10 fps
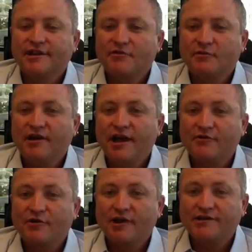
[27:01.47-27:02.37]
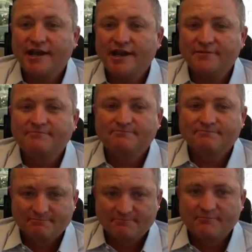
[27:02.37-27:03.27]
everyone have a great day.
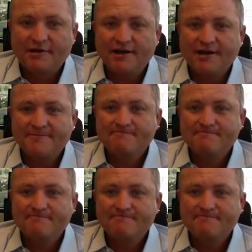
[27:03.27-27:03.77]
Bye.